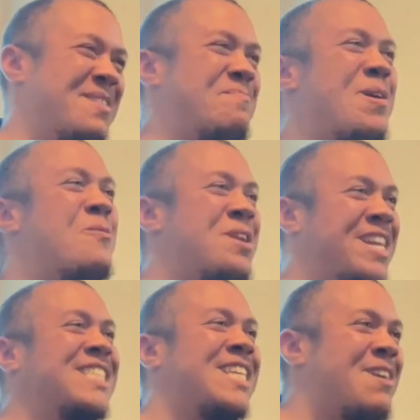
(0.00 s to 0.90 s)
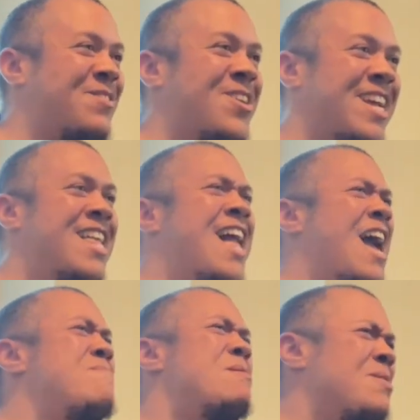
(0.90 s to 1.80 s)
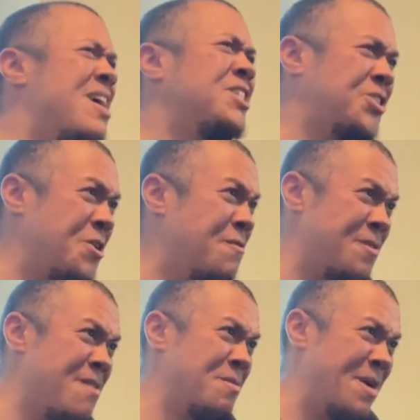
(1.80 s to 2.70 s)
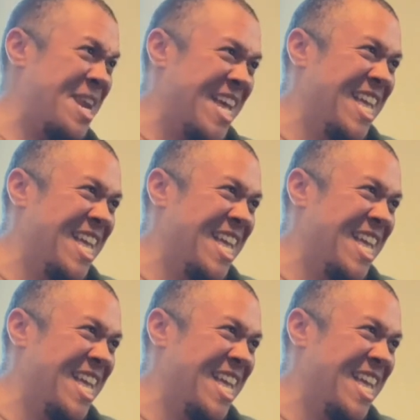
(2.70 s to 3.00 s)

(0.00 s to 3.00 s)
what it is that I'm learning. And maybe that's true for everybody.